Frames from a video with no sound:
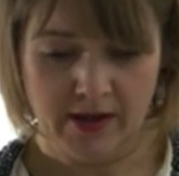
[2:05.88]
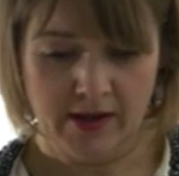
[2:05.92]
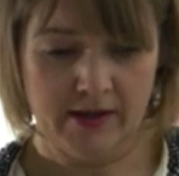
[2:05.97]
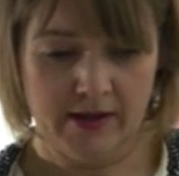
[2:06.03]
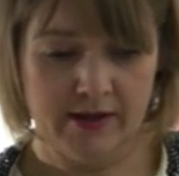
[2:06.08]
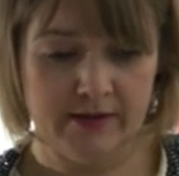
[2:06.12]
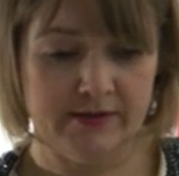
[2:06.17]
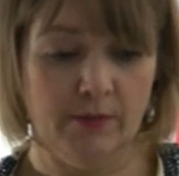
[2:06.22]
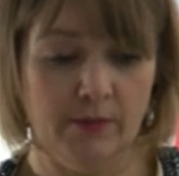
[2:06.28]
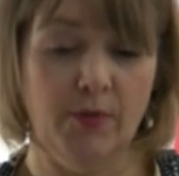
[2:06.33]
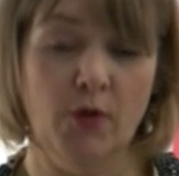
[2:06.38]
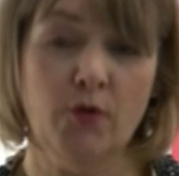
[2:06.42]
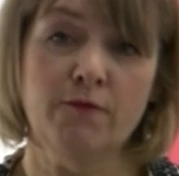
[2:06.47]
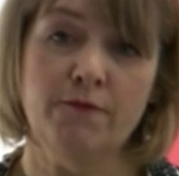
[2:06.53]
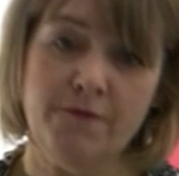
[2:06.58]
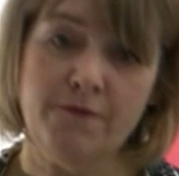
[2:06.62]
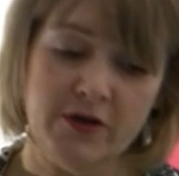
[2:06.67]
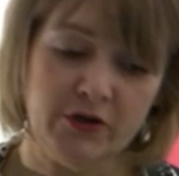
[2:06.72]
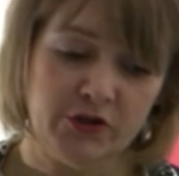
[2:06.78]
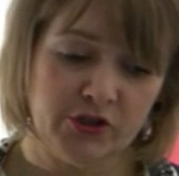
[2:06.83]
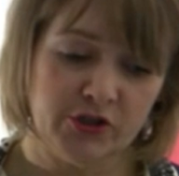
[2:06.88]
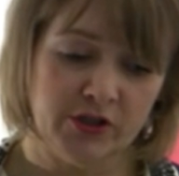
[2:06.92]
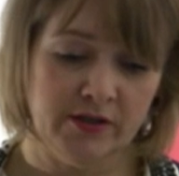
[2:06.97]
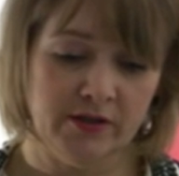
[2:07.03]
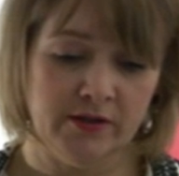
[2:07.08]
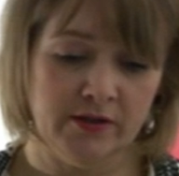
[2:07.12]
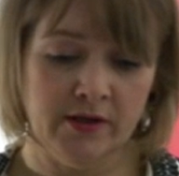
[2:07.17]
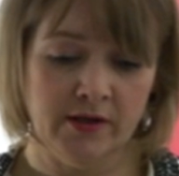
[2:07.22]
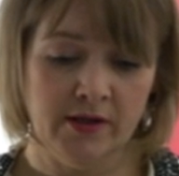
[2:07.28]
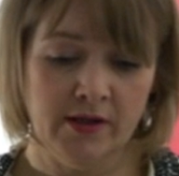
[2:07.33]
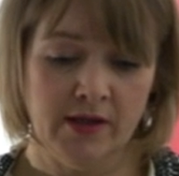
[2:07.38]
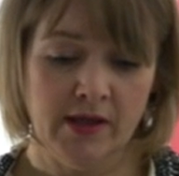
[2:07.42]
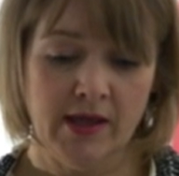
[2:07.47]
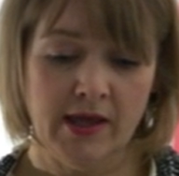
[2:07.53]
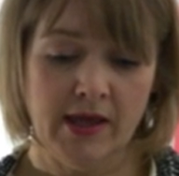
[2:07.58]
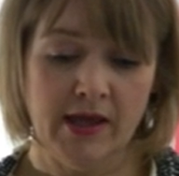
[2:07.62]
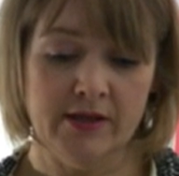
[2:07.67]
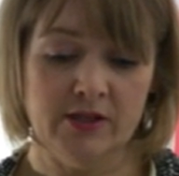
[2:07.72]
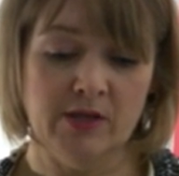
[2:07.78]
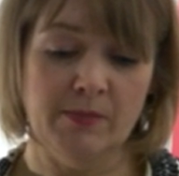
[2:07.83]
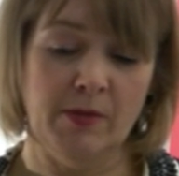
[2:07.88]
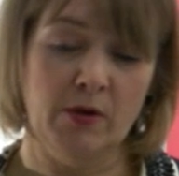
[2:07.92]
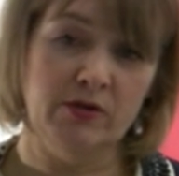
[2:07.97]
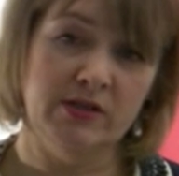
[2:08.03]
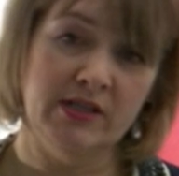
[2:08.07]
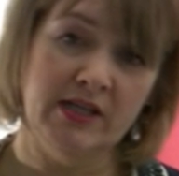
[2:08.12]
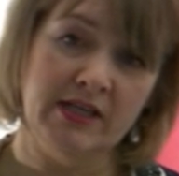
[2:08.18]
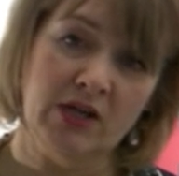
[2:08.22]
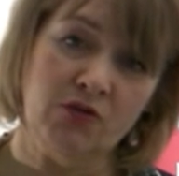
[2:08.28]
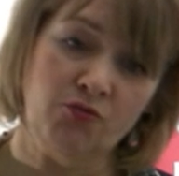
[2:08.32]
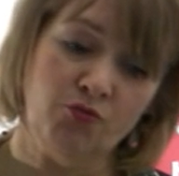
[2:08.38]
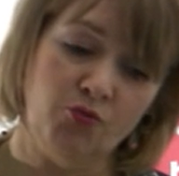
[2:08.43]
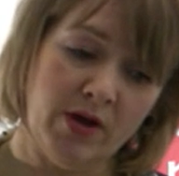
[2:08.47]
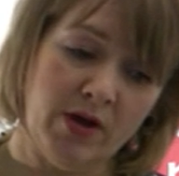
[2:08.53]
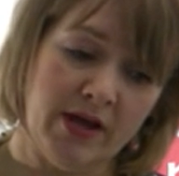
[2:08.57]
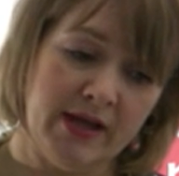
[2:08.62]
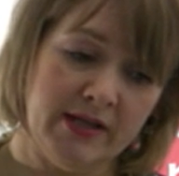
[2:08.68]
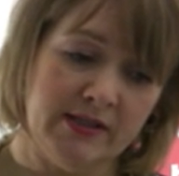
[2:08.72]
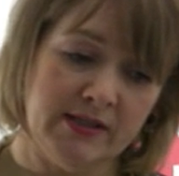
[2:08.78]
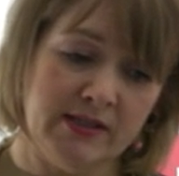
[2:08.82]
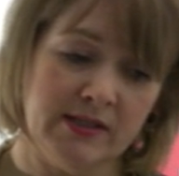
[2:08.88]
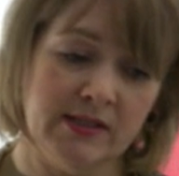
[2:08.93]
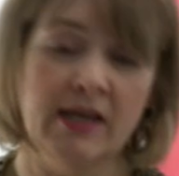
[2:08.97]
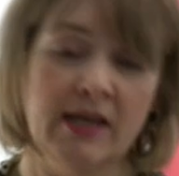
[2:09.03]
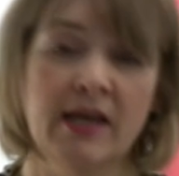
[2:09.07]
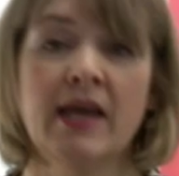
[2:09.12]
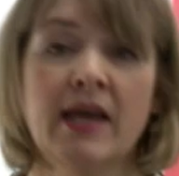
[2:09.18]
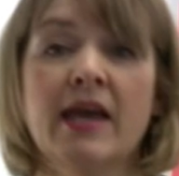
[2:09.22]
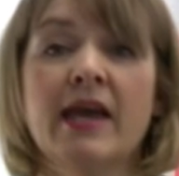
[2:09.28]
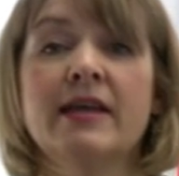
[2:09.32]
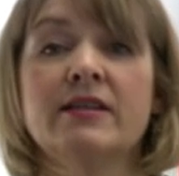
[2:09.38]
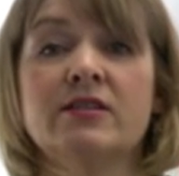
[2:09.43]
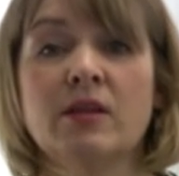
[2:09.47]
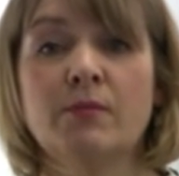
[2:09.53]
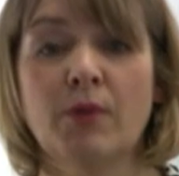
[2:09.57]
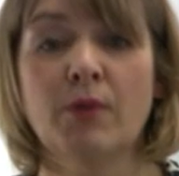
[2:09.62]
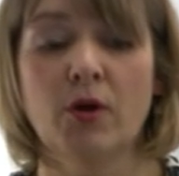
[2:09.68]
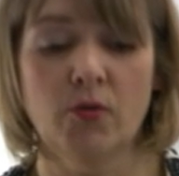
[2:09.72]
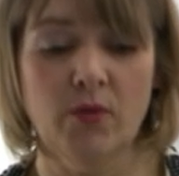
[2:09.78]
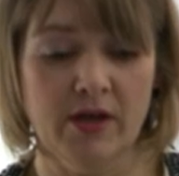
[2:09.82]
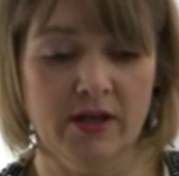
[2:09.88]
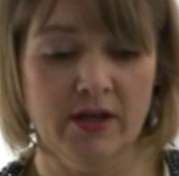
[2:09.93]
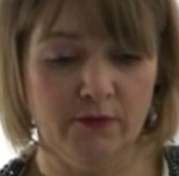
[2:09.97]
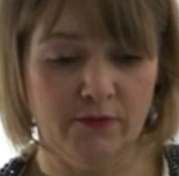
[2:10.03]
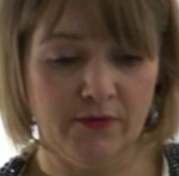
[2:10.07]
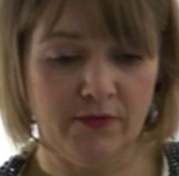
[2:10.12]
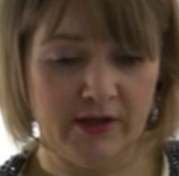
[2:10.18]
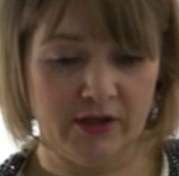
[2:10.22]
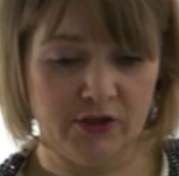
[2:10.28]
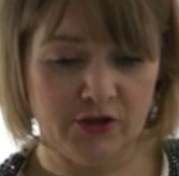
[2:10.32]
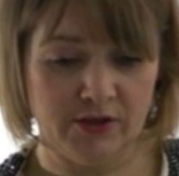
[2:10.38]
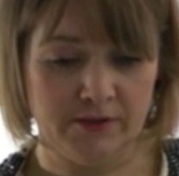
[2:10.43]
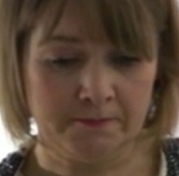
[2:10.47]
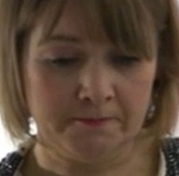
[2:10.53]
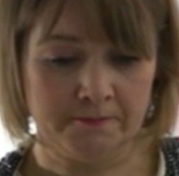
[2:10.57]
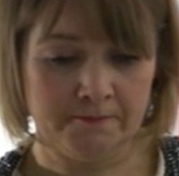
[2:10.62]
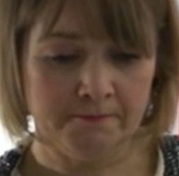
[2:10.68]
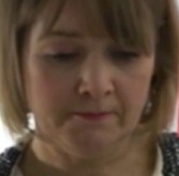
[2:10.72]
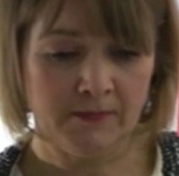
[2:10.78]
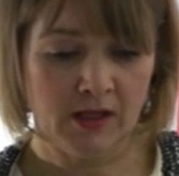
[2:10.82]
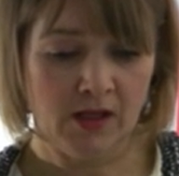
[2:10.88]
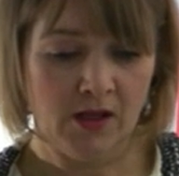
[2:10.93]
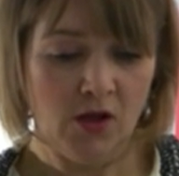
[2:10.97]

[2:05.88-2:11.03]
It's about vision, it's about taking risk, it's about innovation.